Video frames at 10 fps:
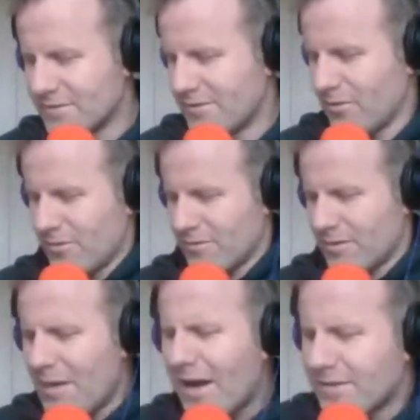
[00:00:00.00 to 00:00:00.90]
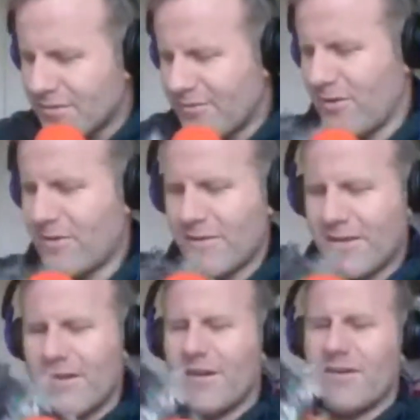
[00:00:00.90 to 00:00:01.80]
fuck. Man to fuck.
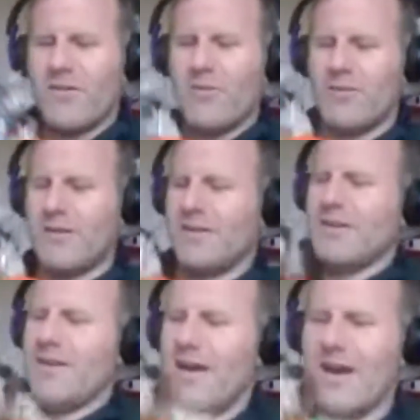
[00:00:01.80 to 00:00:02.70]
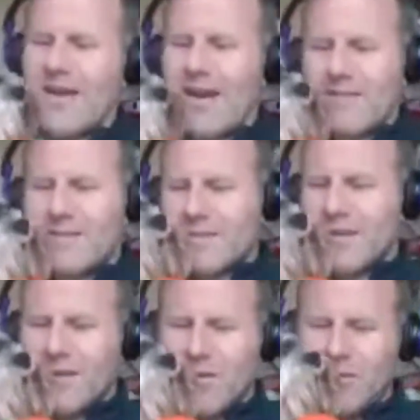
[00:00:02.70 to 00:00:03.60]
There you go. Yeah.
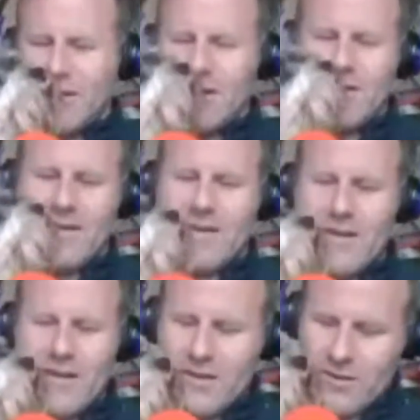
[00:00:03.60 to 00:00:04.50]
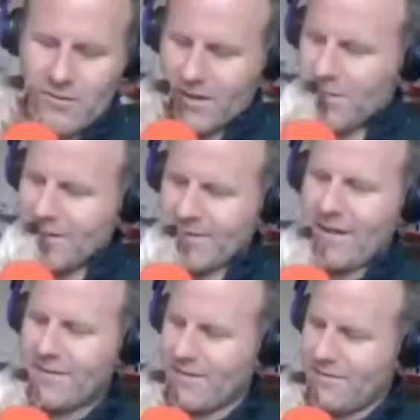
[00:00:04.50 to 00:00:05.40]
There you go, dog. You're on the
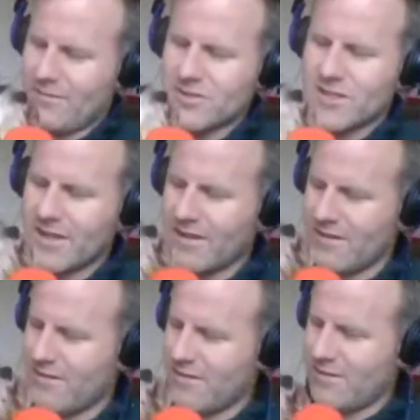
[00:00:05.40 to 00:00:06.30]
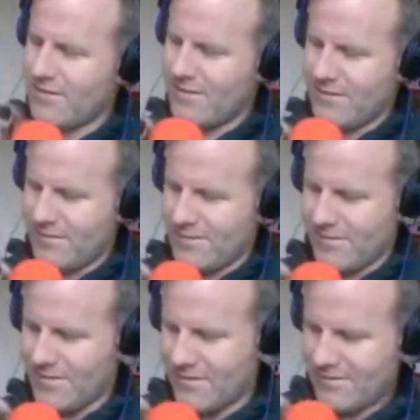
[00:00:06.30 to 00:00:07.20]
podcast. What do you think?
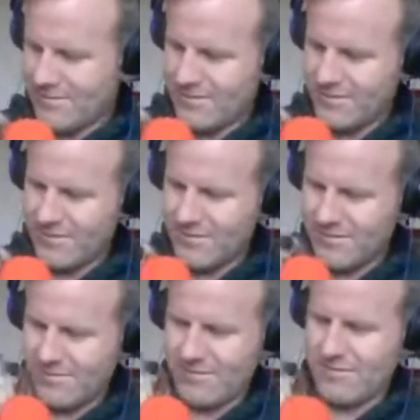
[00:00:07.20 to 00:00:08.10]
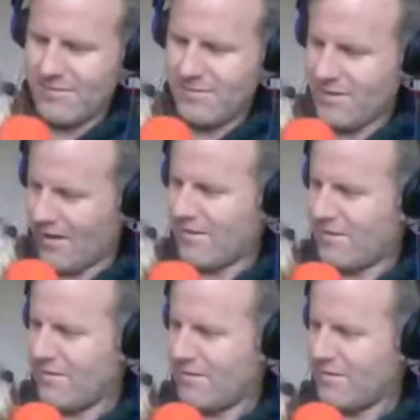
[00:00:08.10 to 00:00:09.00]
Huh? Yeah.
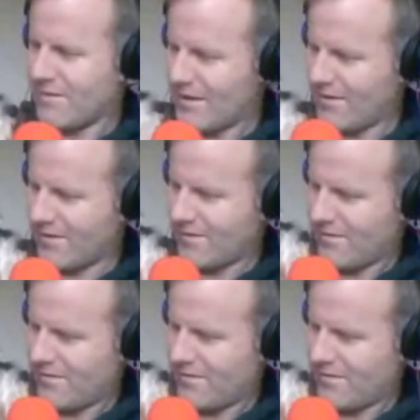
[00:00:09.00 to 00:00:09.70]
That is.